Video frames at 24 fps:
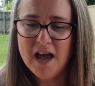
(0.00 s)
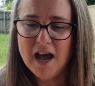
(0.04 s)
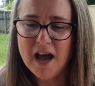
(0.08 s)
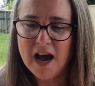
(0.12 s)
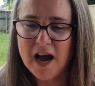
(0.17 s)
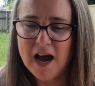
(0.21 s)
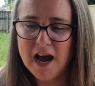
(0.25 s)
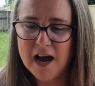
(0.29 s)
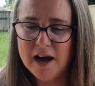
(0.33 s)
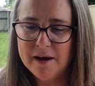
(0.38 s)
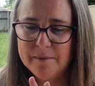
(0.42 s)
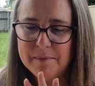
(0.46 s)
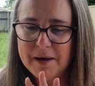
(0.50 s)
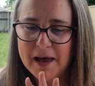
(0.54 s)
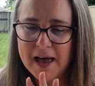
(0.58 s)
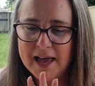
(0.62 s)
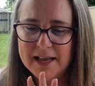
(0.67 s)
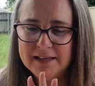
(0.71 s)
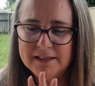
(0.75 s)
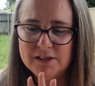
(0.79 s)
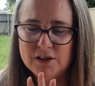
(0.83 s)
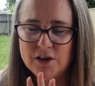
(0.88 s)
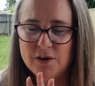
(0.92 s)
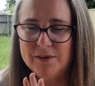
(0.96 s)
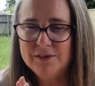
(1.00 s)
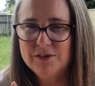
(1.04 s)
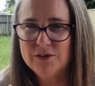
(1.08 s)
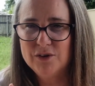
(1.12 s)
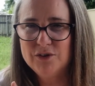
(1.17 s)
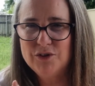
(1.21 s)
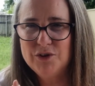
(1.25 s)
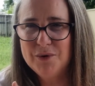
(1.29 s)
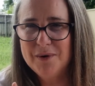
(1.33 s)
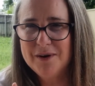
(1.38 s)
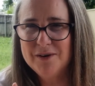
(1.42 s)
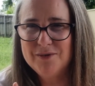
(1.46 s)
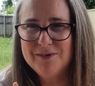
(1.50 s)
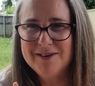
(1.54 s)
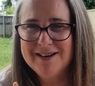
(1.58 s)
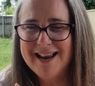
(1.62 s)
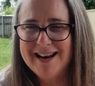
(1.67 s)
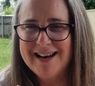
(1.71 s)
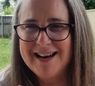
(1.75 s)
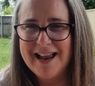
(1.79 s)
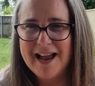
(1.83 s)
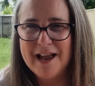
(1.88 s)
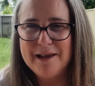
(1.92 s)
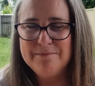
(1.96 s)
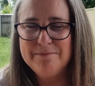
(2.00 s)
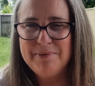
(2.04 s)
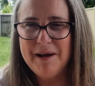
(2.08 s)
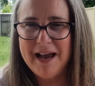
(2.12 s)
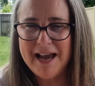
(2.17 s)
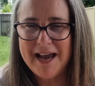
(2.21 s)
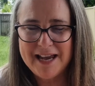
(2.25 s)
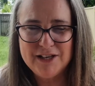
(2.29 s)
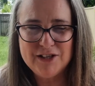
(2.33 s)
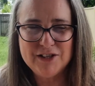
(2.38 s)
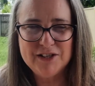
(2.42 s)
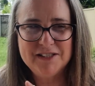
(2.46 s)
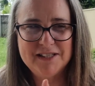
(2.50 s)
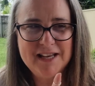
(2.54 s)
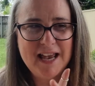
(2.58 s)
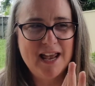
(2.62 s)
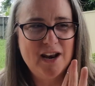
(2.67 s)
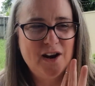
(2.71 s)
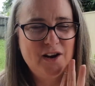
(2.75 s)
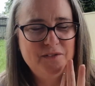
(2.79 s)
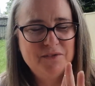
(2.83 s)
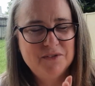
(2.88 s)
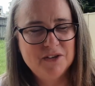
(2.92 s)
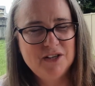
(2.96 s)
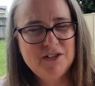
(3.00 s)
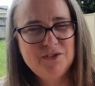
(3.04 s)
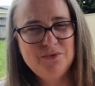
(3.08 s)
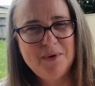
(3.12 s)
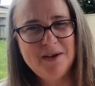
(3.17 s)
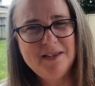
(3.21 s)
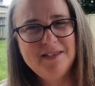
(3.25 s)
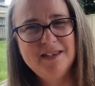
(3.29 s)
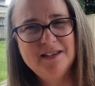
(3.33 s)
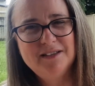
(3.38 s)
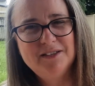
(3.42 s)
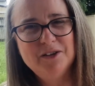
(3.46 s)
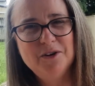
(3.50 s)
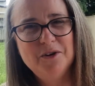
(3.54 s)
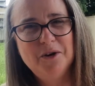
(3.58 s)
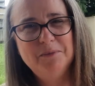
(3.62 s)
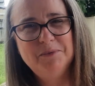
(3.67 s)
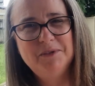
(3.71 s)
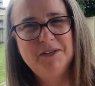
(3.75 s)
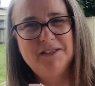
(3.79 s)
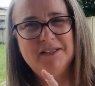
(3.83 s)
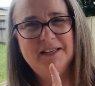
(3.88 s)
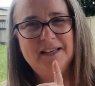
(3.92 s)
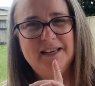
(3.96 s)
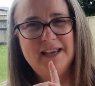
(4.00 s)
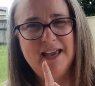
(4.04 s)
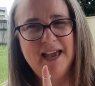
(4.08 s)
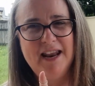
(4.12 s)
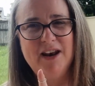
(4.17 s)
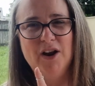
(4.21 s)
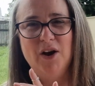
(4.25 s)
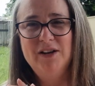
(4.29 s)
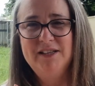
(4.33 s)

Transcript: and so it's got 288 pages, and I've just read the synopsis again.